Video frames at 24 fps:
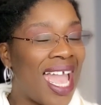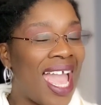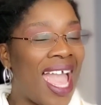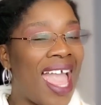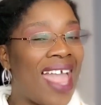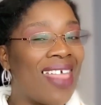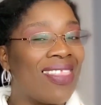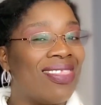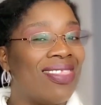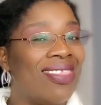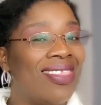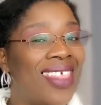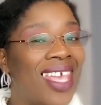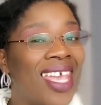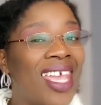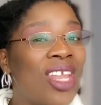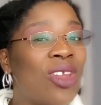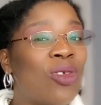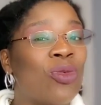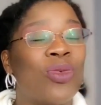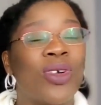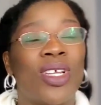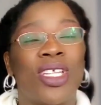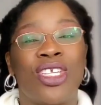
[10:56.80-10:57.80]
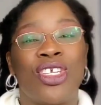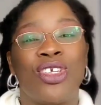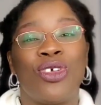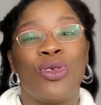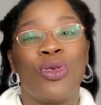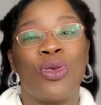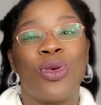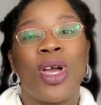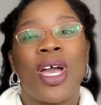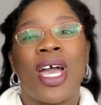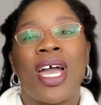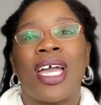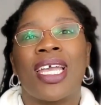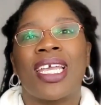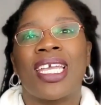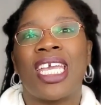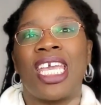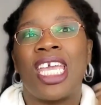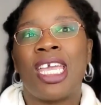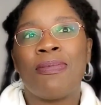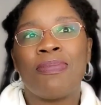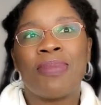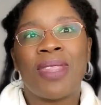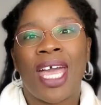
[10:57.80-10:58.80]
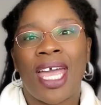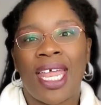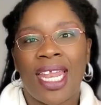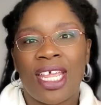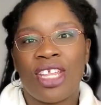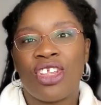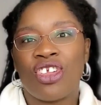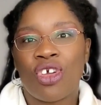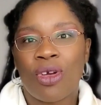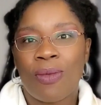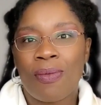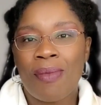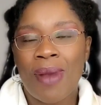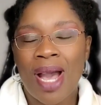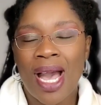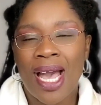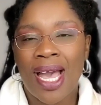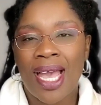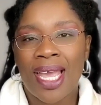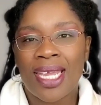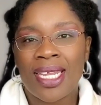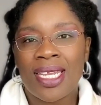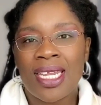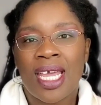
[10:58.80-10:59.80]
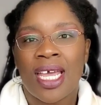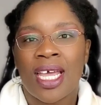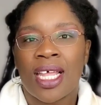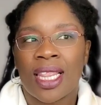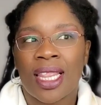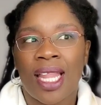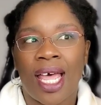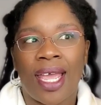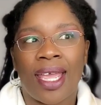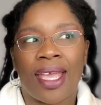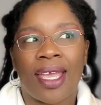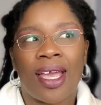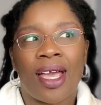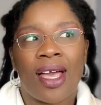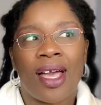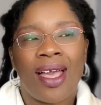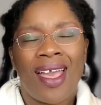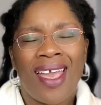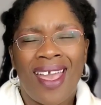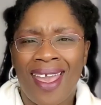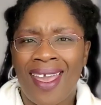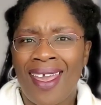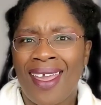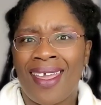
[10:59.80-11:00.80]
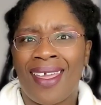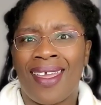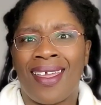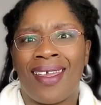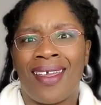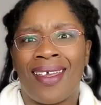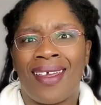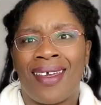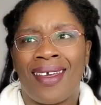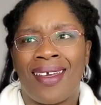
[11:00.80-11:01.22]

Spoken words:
And then when you keep that in your mind, like, hey,